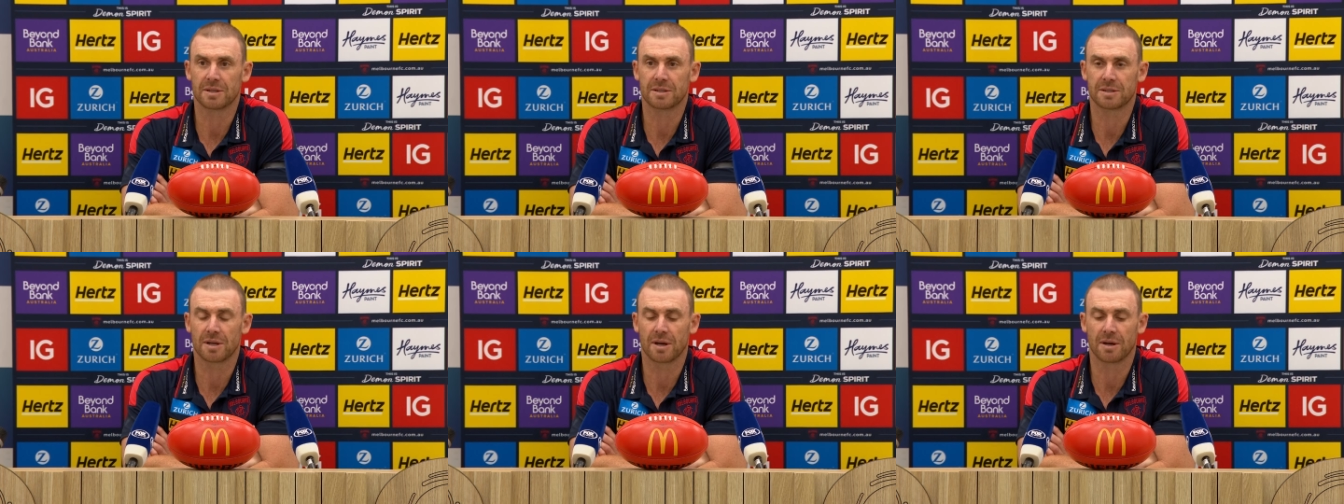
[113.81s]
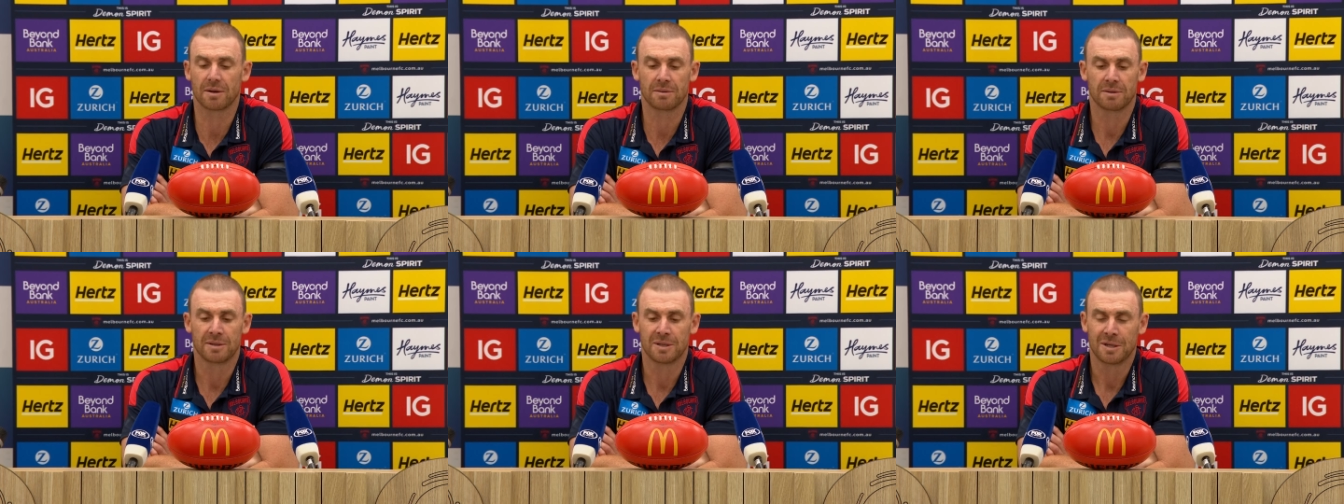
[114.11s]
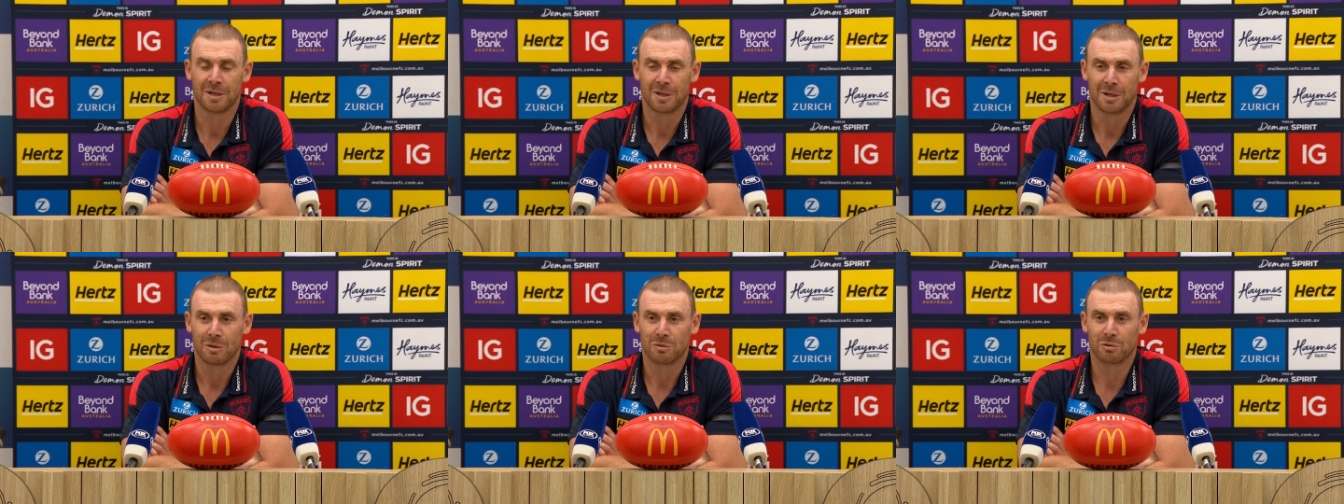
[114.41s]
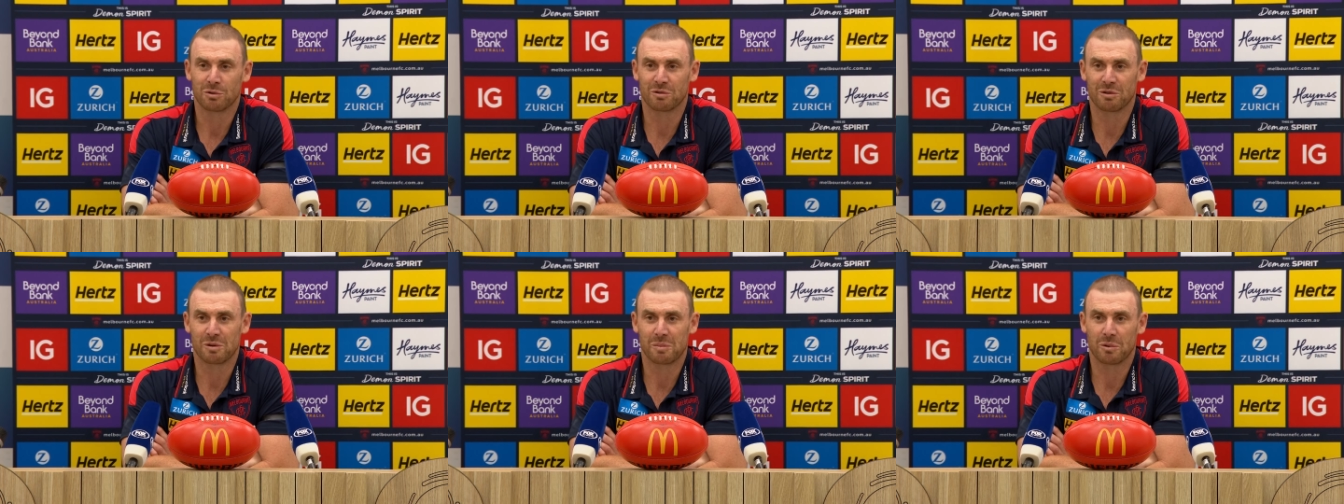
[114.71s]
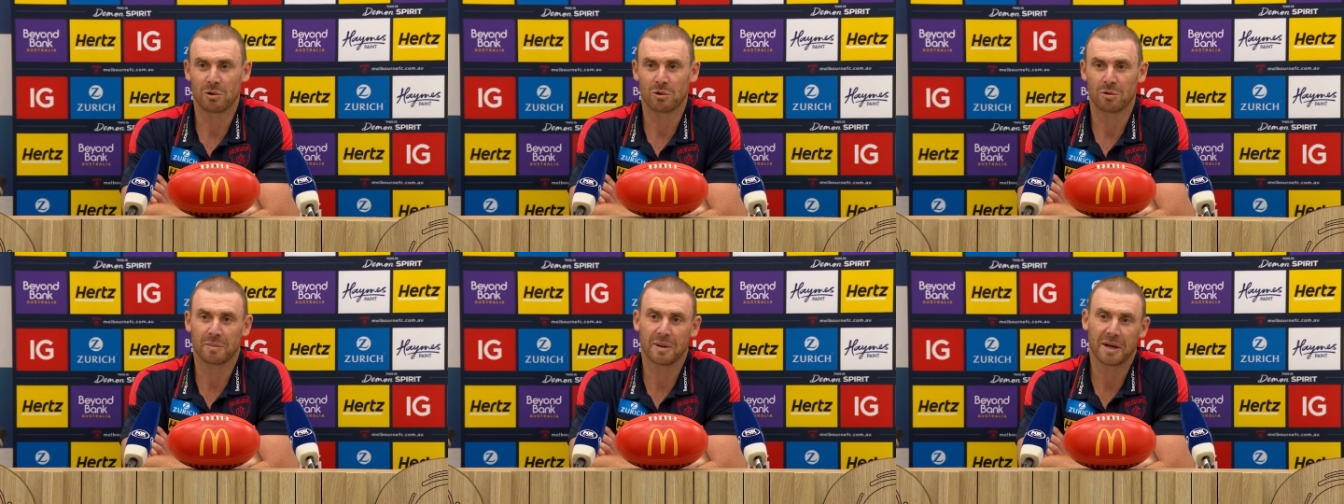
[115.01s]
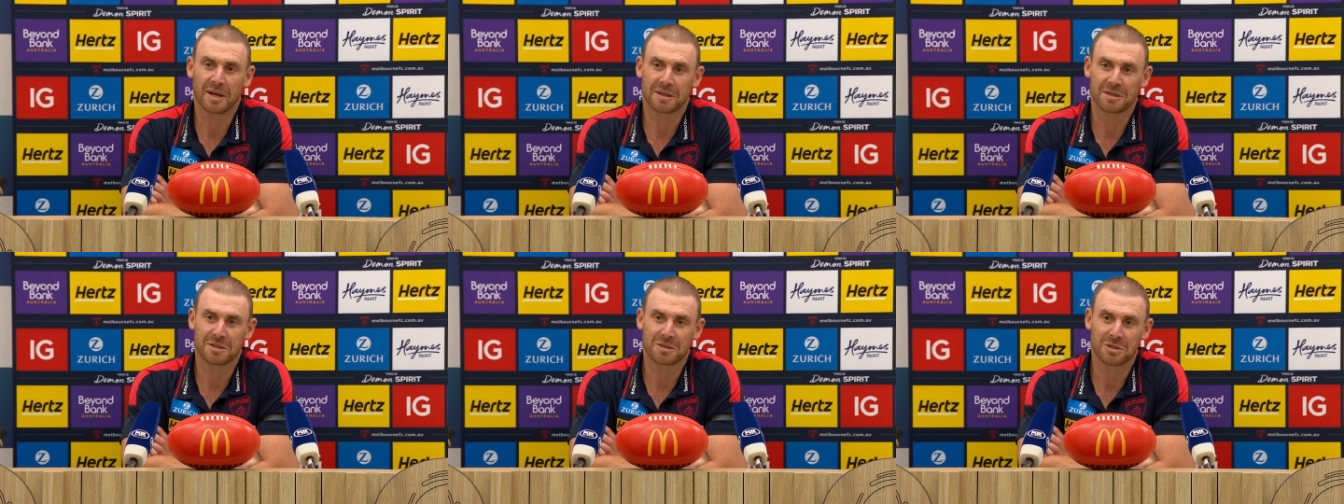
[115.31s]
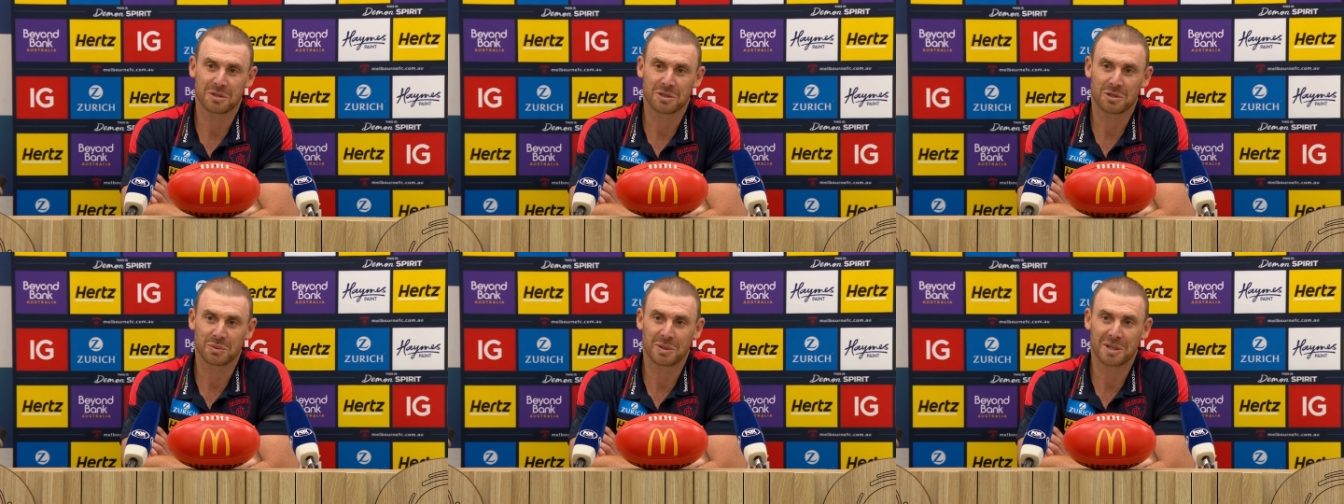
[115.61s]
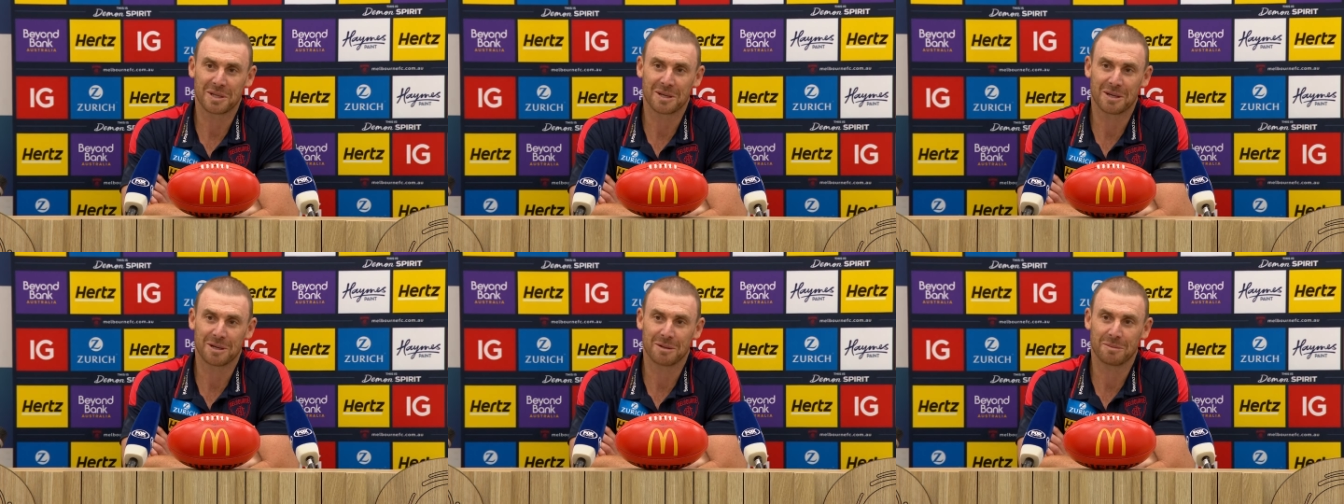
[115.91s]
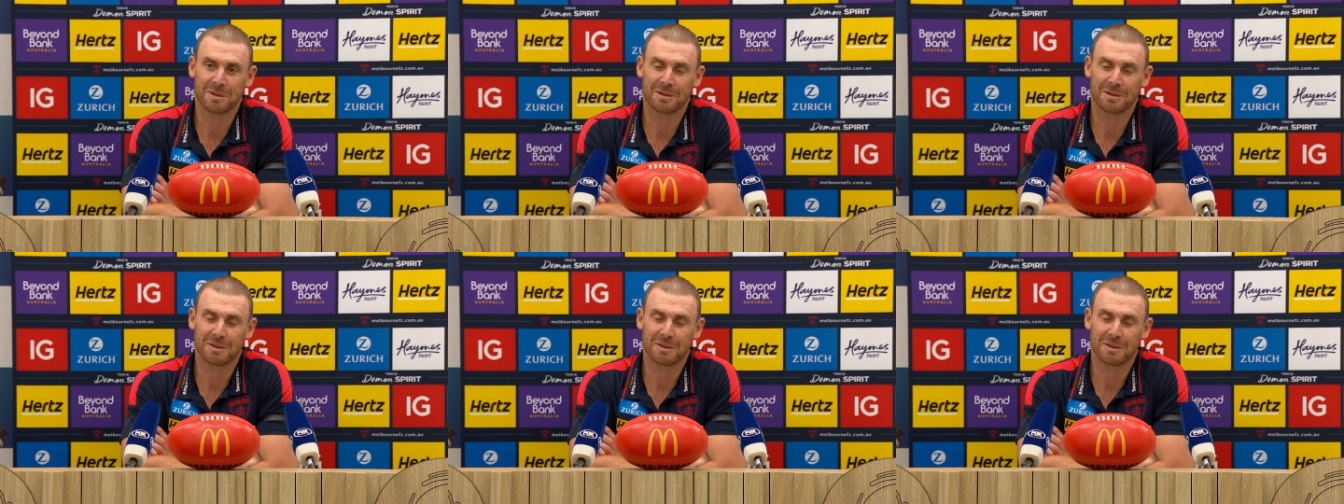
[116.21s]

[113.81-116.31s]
So we'll report back as soon as we know.